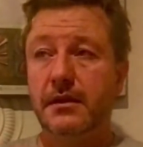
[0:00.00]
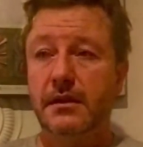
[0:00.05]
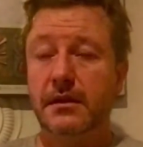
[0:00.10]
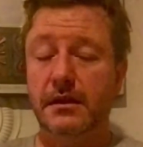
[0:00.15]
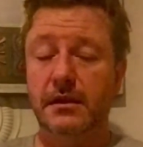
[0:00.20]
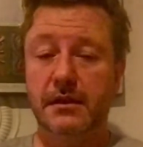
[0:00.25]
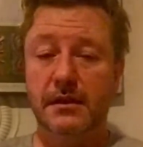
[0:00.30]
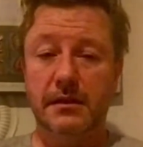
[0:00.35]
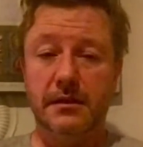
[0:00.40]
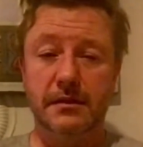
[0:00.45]

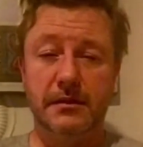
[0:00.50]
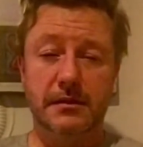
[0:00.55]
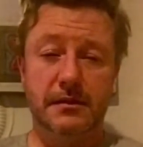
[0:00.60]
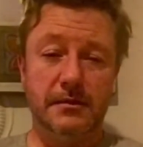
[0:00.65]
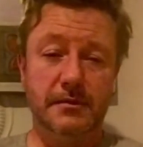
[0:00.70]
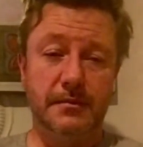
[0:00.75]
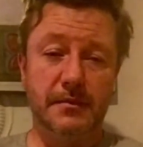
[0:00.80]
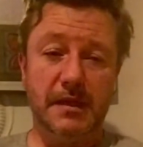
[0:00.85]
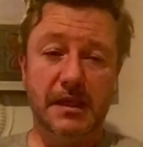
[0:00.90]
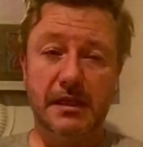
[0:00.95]

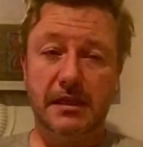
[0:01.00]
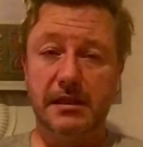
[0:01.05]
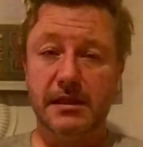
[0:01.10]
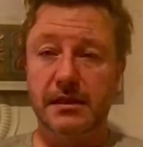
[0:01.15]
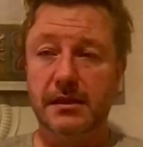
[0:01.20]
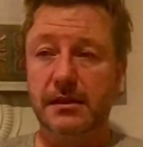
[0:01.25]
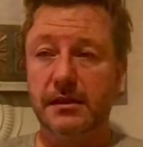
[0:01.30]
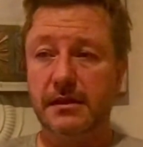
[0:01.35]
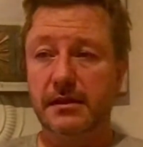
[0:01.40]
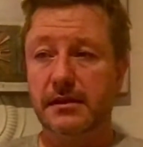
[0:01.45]

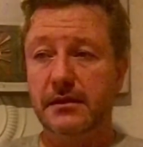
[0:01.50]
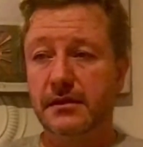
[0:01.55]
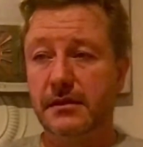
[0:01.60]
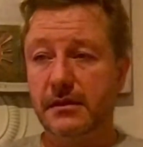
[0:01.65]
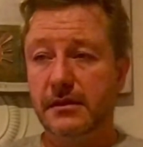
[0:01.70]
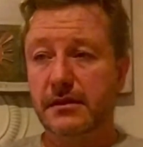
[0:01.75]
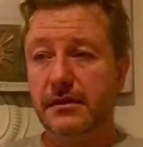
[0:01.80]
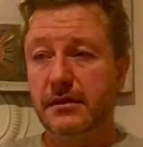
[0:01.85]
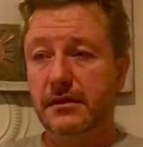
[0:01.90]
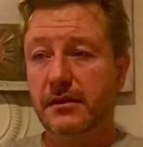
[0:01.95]
And
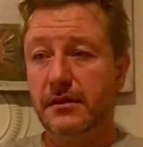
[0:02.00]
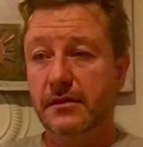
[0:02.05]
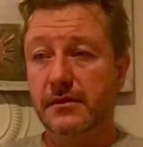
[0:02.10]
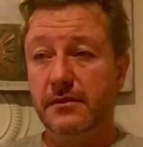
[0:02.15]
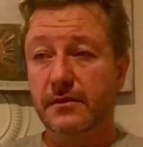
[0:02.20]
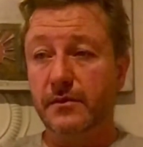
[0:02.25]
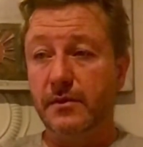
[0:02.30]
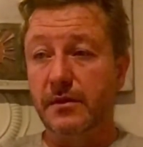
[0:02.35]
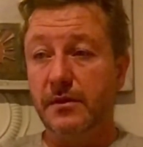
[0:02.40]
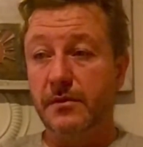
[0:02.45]

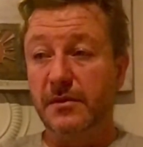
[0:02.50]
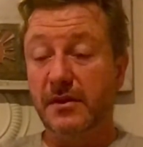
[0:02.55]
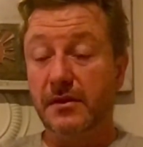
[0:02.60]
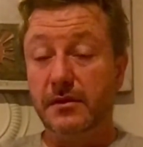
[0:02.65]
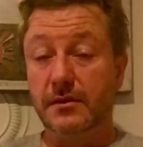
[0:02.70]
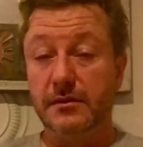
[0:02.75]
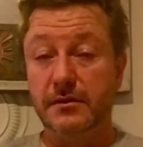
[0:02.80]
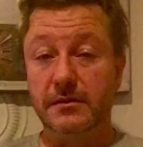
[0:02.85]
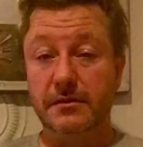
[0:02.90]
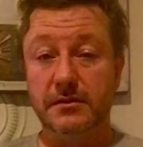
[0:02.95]
those
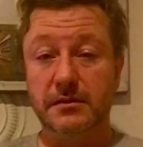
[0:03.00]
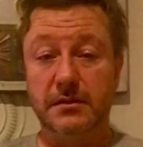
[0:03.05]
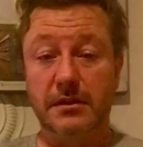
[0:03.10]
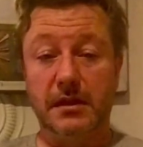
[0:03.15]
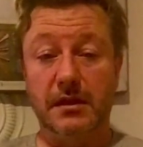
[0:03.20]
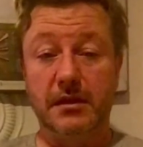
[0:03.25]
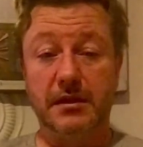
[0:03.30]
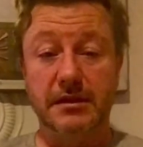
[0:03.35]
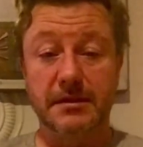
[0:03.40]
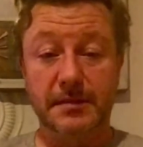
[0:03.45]
wormholes
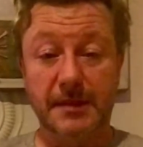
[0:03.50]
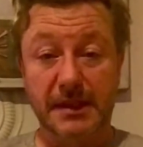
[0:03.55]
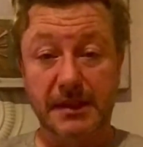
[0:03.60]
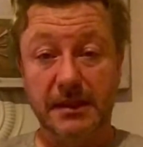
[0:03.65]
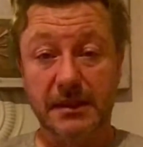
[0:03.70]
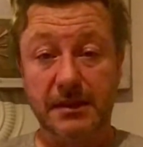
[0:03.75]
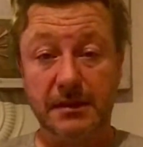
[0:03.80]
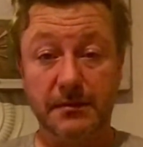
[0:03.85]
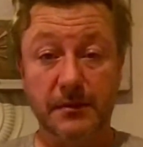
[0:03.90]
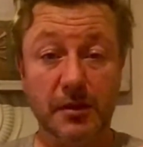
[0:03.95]
are
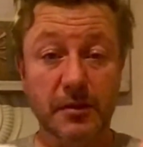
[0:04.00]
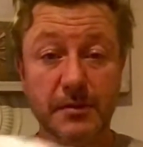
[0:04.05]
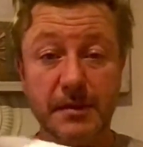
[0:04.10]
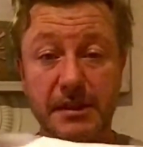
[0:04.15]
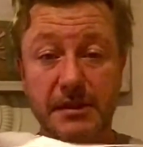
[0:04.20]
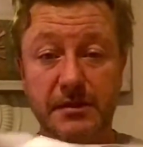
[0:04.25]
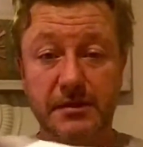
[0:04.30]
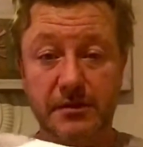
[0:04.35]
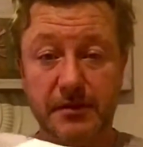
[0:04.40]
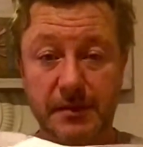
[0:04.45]
expanding
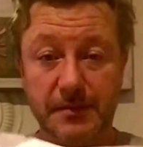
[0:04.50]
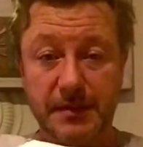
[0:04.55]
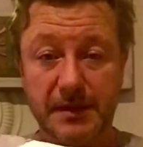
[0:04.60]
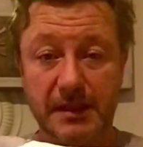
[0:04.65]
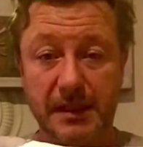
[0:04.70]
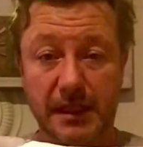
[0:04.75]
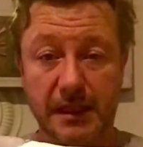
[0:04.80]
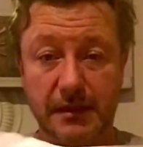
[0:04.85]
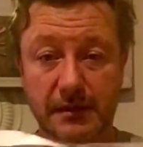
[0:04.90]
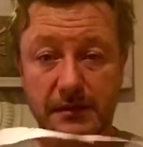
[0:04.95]
Möbius strip
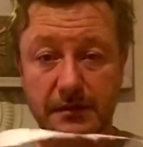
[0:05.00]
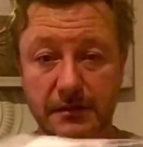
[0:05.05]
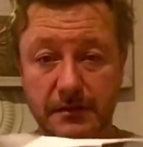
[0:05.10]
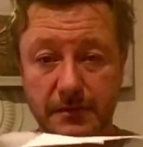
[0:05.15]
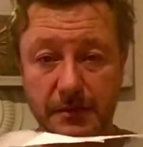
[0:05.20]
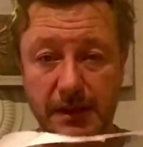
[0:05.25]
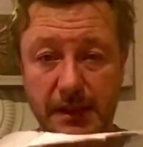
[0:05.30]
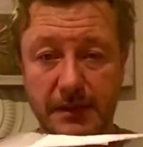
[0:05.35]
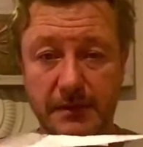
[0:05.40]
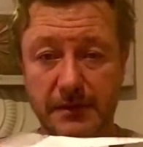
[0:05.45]
style,
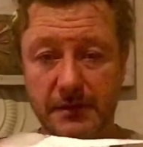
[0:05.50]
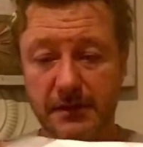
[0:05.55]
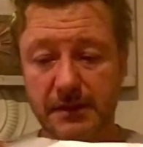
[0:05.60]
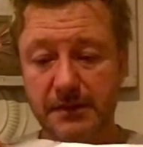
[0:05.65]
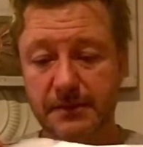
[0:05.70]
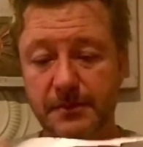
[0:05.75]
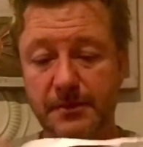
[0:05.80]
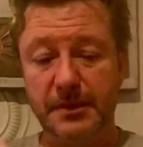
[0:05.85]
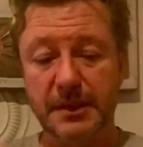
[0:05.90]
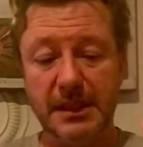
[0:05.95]
right? They're
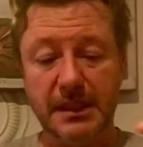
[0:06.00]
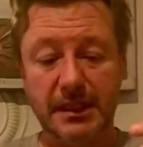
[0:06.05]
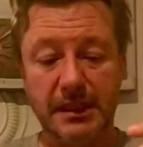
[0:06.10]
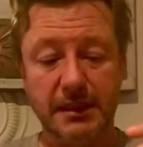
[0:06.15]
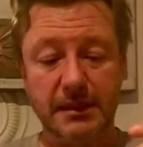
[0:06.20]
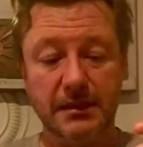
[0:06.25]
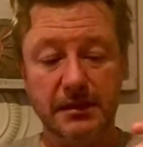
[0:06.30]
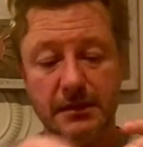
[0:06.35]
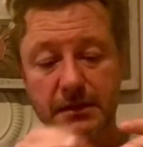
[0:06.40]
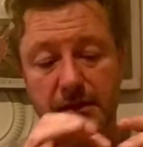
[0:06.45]

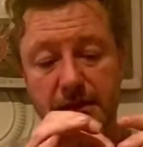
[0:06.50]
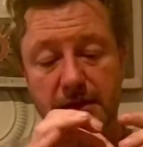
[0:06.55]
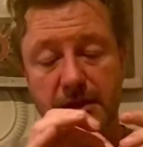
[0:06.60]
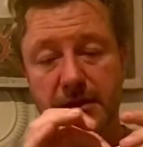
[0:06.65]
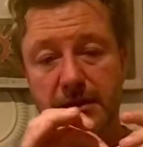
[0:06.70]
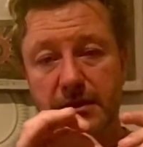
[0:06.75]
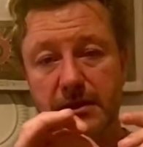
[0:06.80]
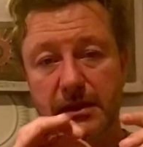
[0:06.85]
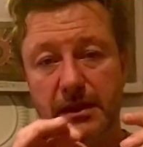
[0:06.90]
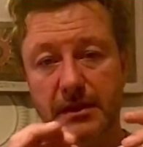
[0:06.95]
splitting
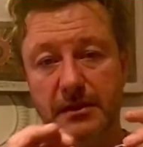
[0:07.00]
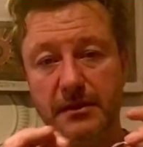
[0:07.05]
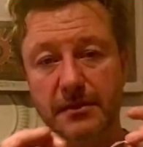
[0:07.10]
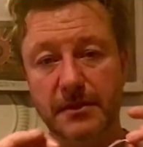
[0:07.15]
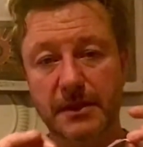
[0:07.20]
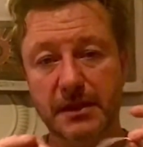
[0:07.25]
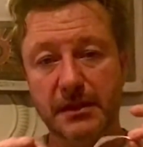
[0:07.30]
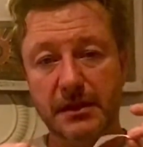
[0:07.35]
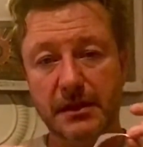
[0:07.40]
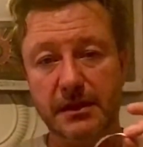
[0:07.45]
down the
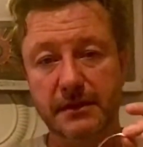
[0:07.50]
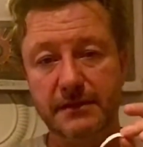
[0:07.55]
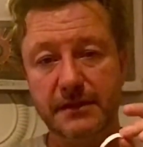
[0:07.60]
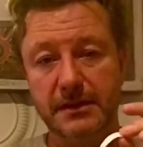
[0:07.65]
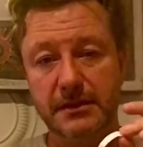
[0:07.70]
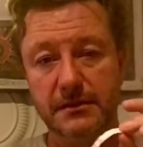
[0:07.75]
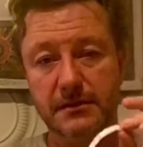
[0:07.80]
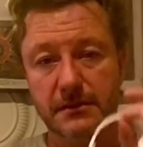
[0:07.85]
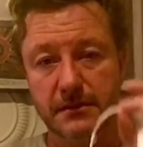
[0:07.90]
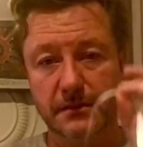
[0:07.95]
middle of
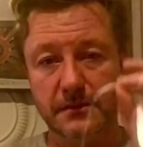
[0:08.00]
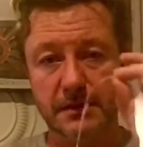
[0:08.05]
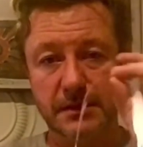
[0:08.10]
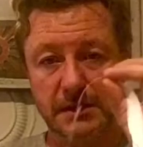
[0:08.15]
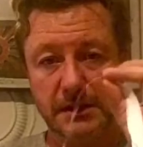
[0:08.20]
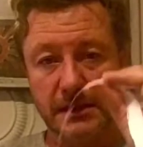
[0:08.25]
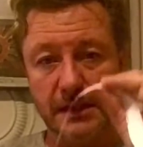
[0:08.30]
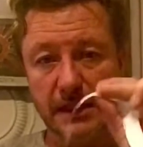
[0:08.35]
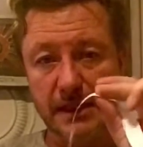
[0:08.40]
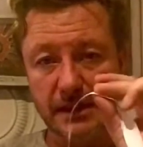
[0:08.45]
it,
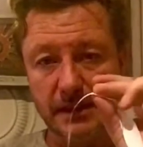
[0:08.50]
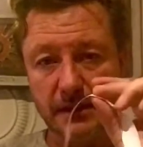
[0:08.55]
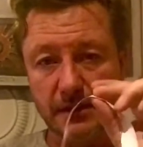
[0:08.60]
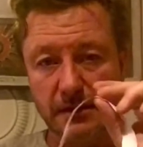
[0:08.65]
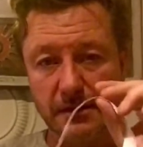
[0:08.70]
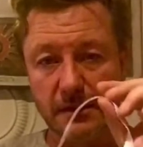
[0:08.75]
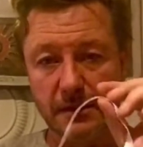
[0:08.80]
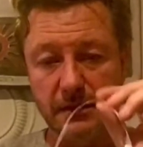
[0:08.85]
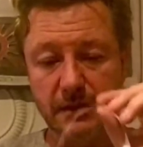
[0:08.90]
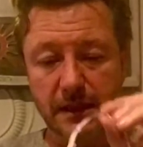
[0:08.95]
that I did
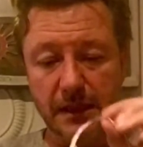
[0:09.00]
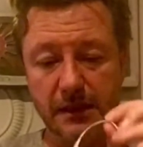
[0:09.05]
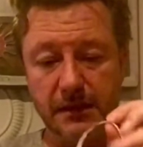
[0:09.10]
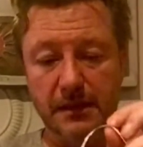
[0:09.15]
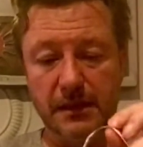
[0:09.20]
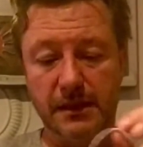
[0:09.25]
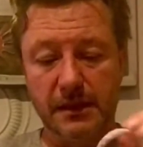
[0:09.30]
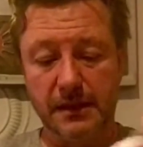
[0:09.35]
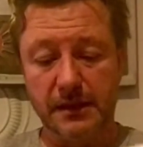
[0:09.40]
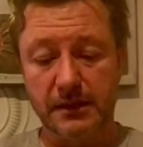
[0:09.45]
along that
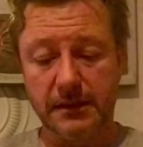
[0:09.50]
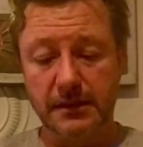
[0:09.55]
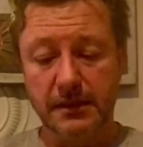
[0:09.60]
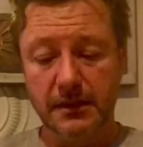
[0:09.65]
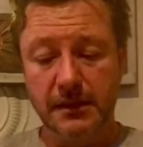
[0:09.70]
line,